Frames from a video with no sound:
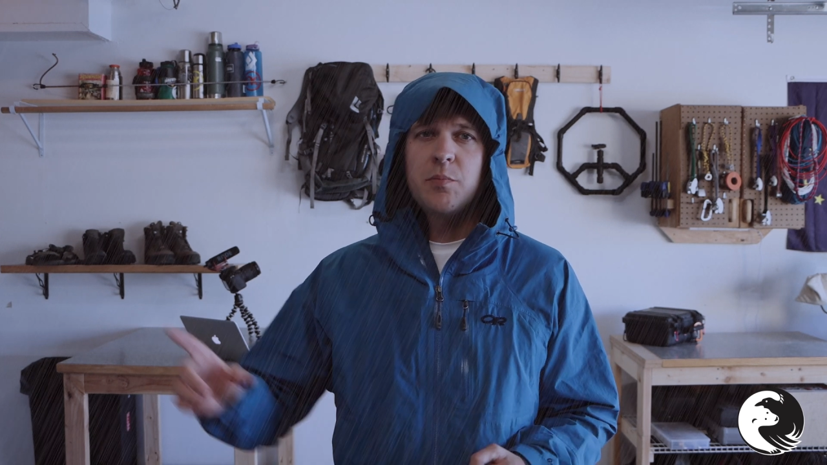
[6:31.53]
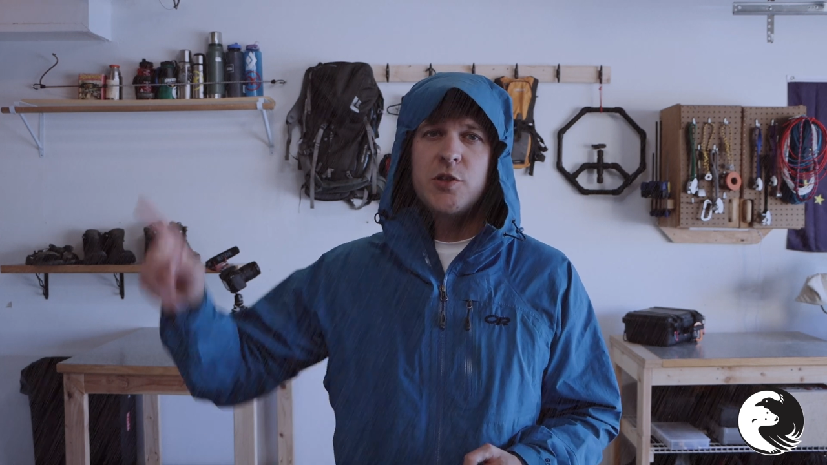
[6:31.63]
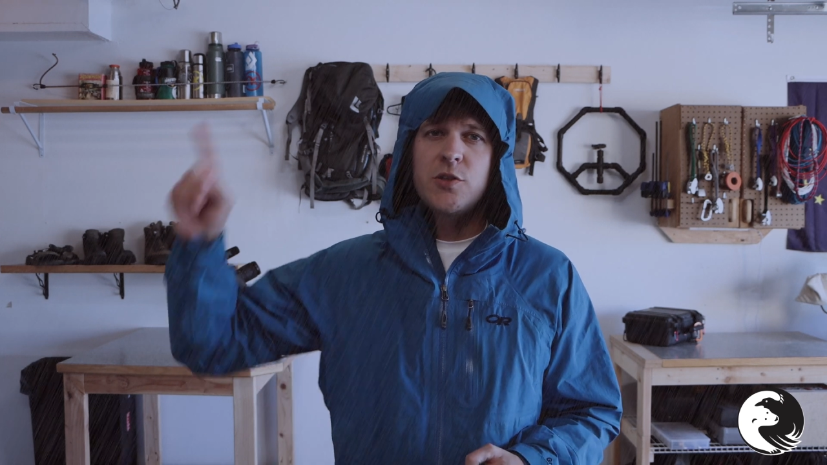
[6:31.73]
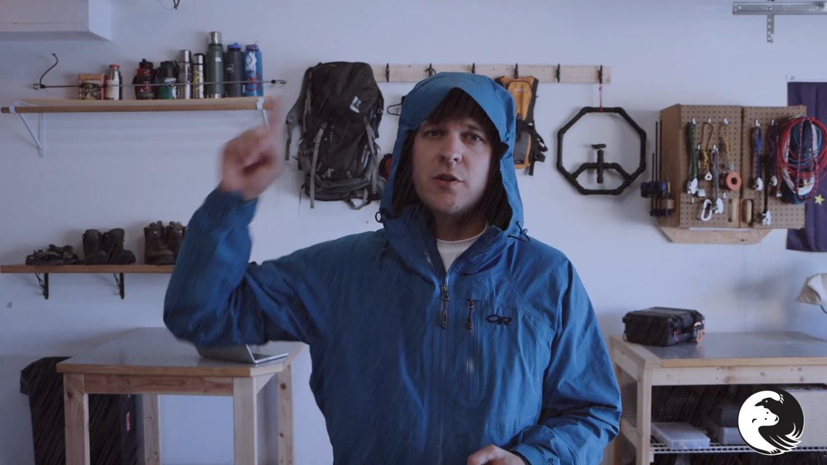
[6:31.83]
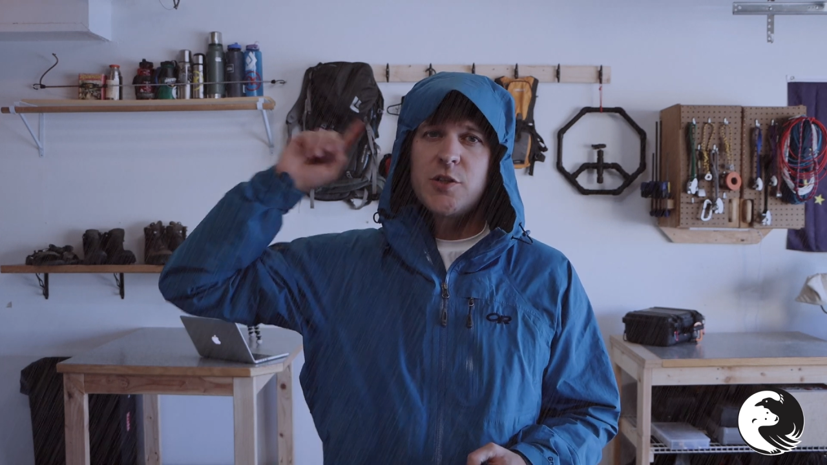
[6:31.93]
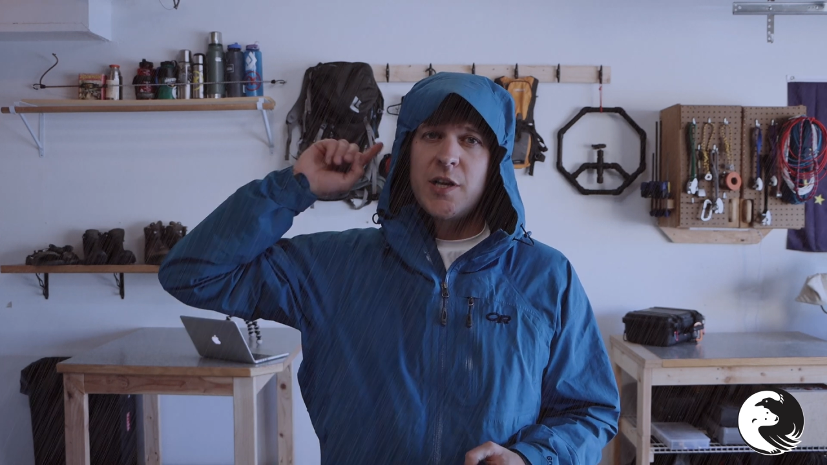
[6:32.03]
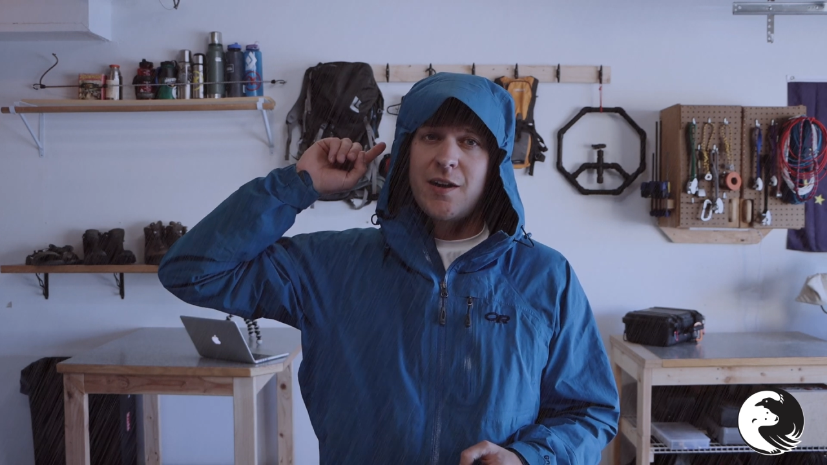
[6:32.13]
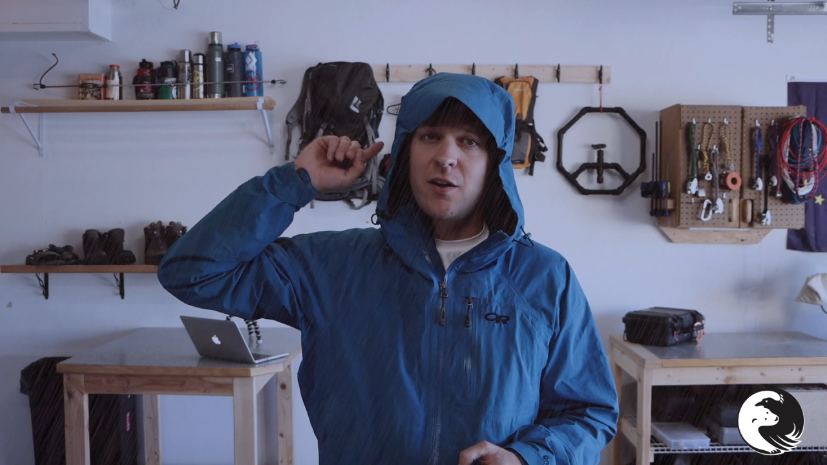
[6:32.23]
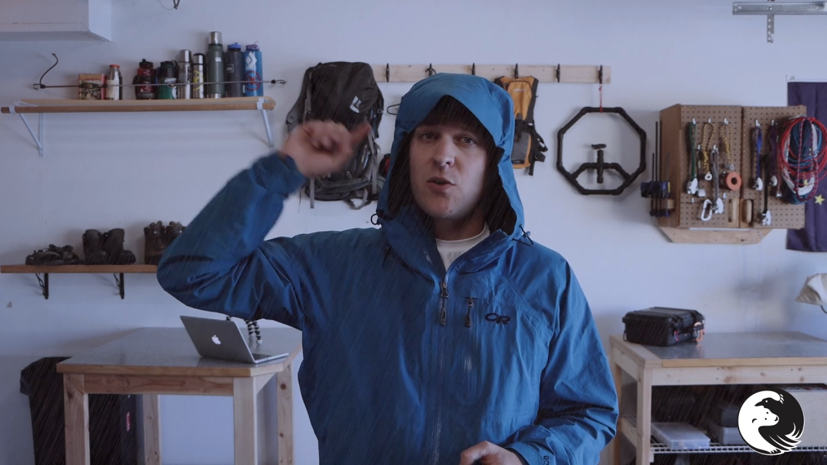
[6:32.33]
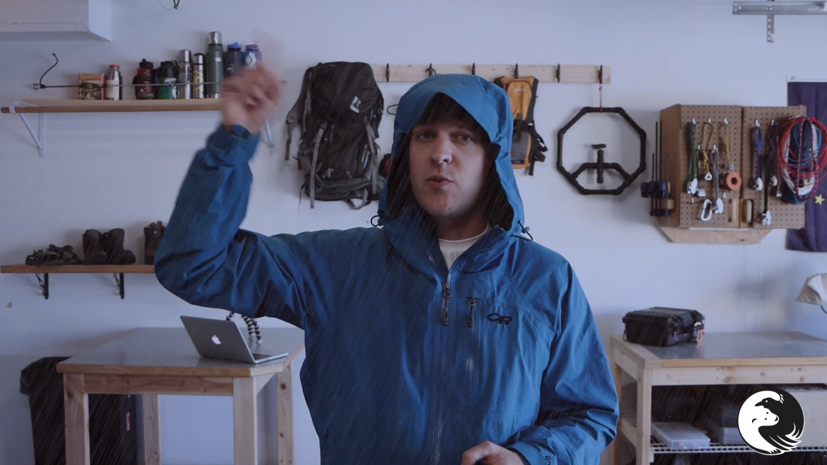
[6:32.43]
be sure to
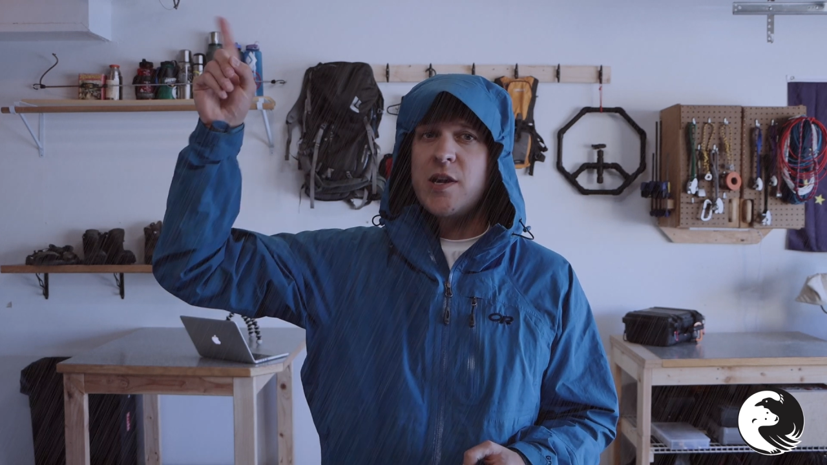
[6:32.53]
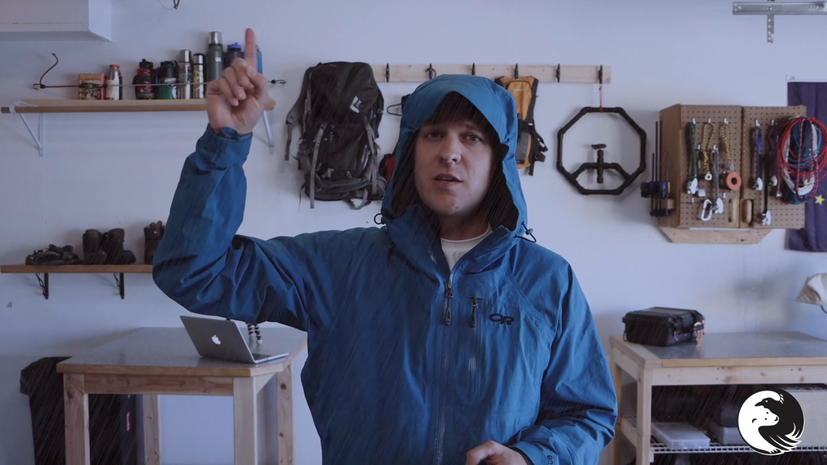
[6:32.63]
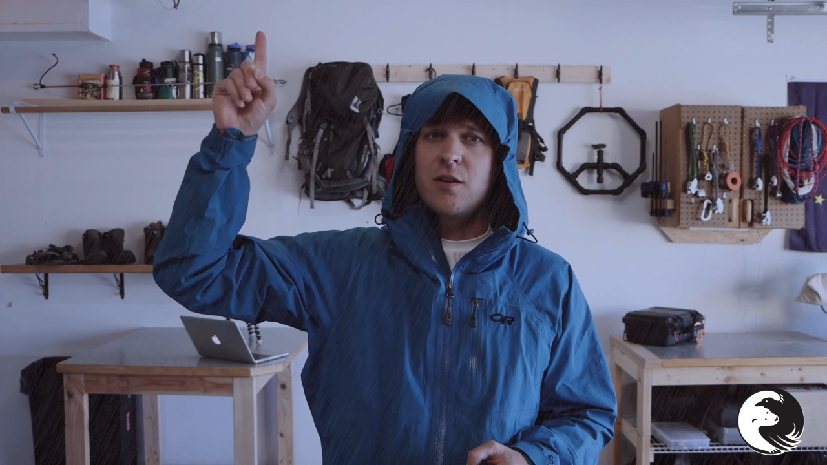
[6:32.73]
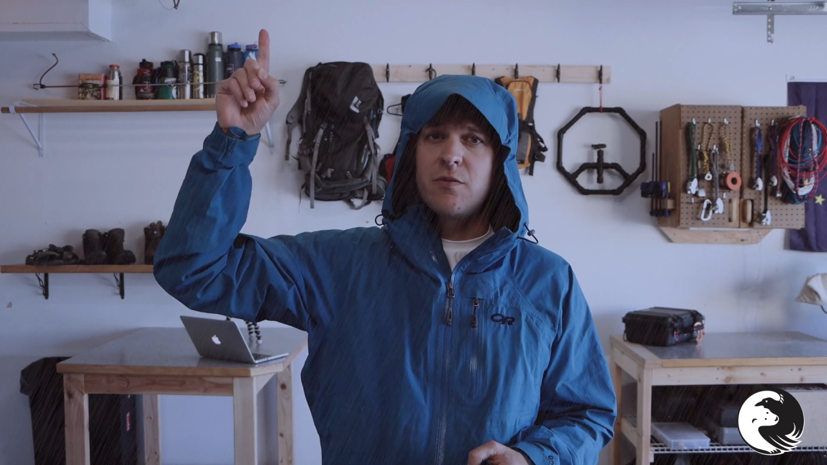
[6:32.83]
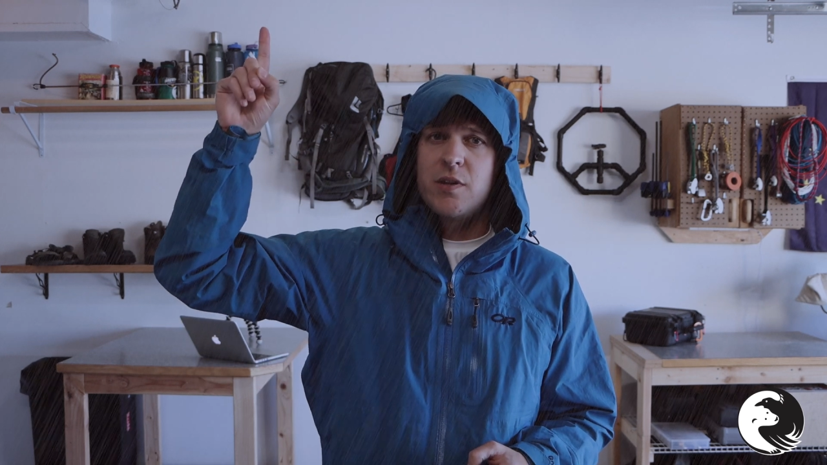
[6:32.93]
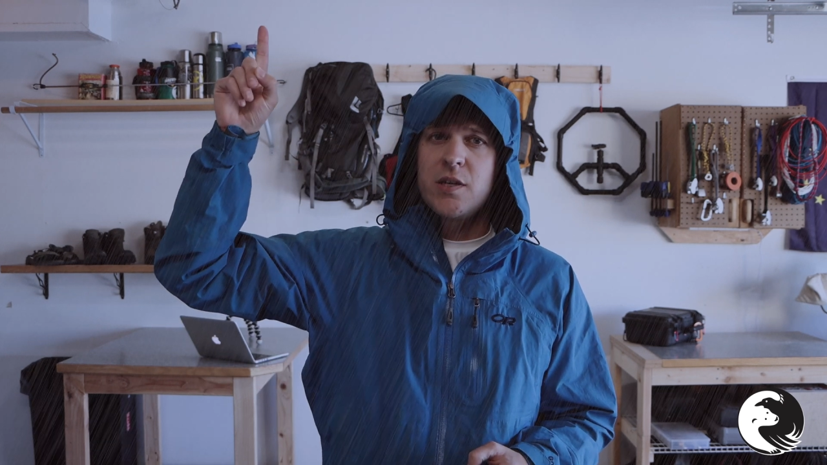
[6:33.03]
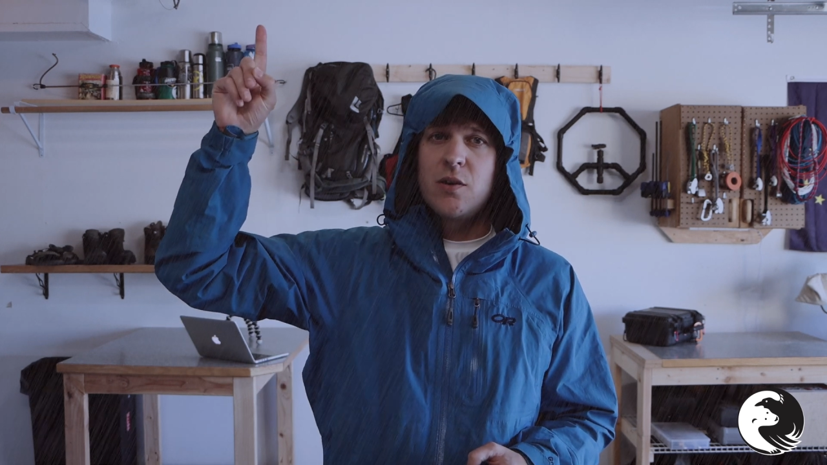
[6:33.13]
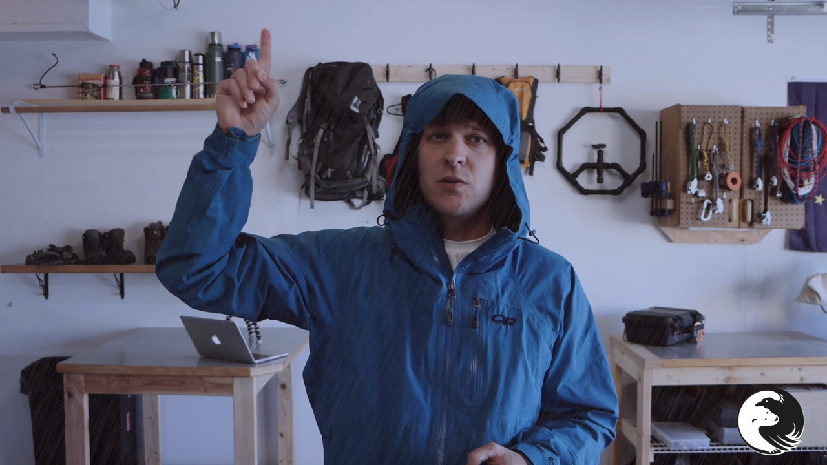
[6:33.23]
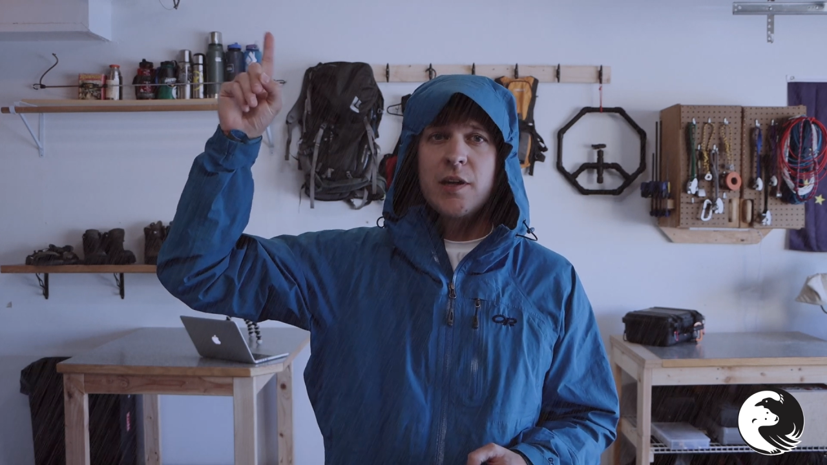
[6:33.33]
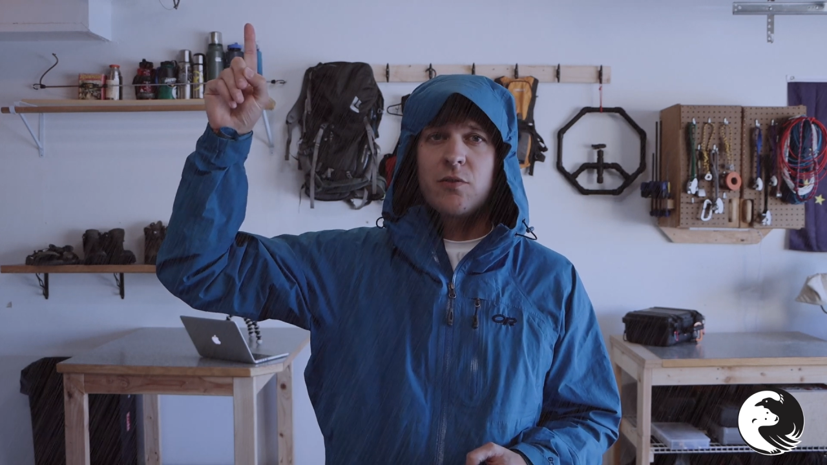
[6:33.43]
check out our rain gear
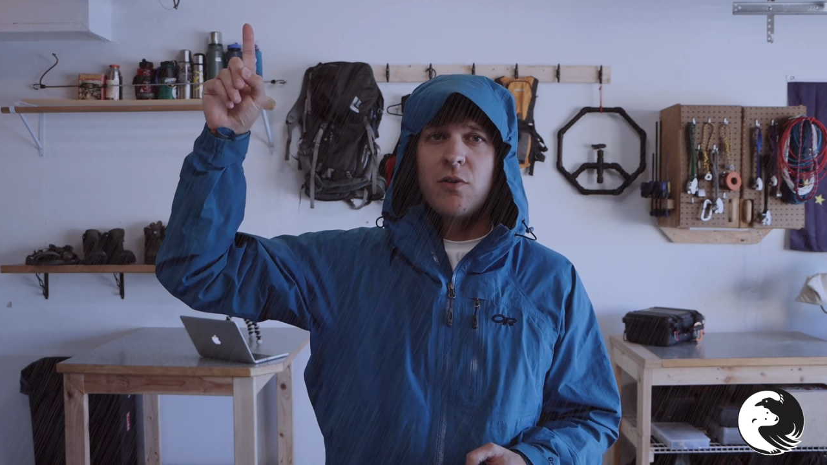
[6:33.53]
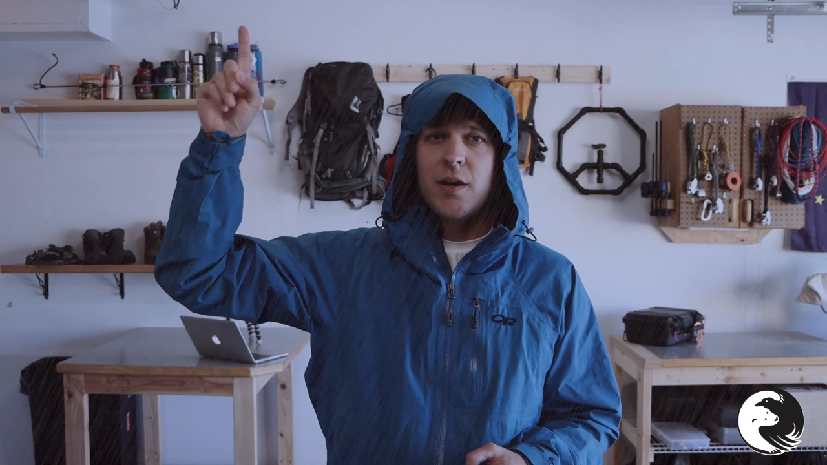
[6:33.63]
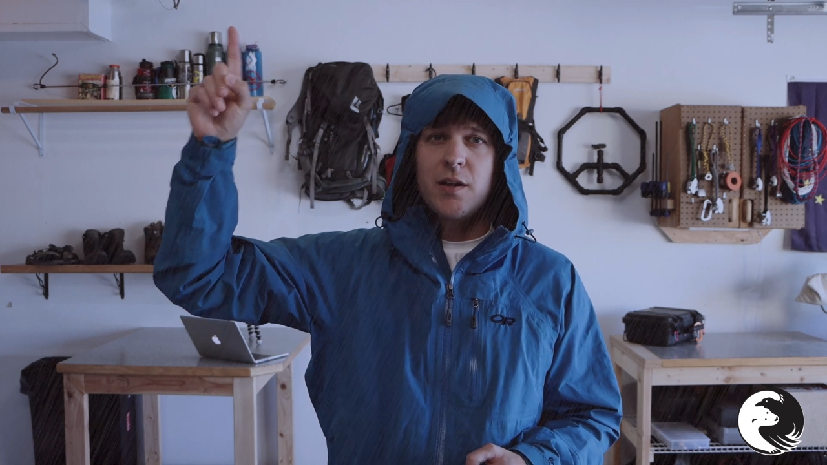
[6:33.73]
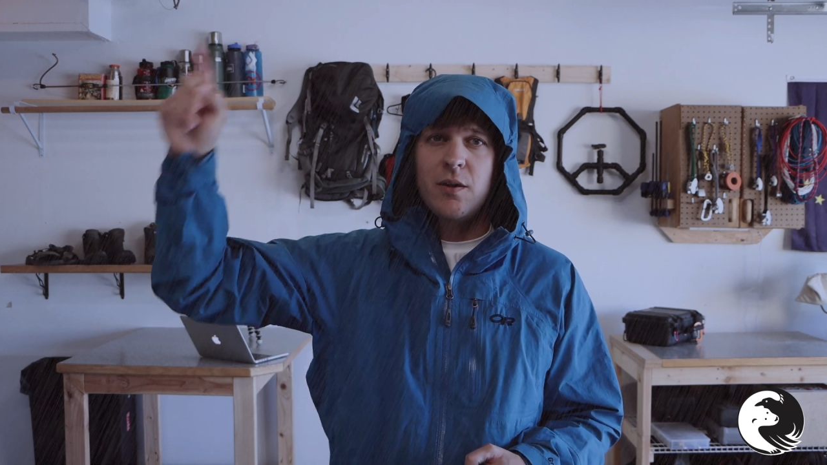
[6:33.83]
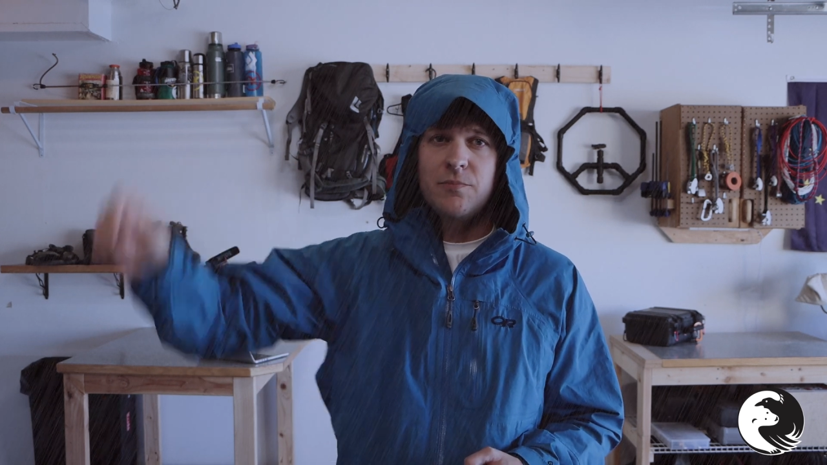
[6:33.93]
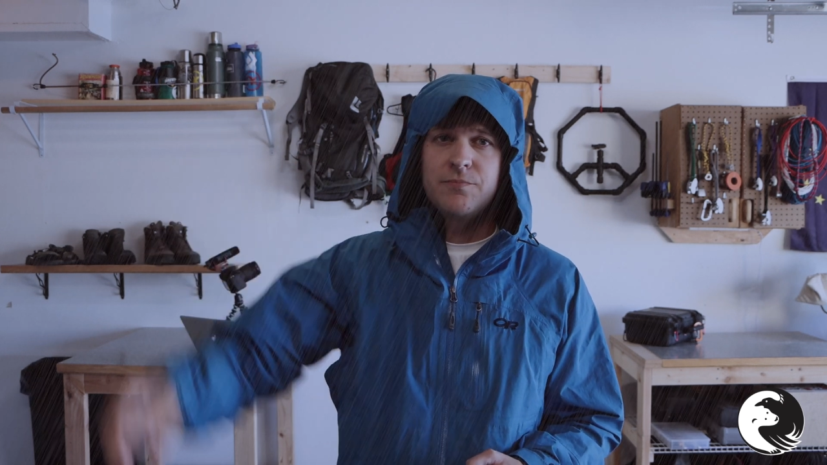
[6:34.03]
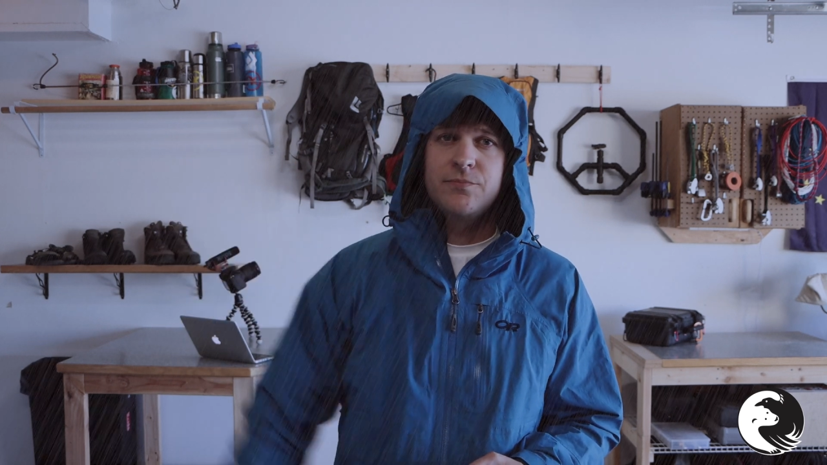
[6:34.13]
video linked right here.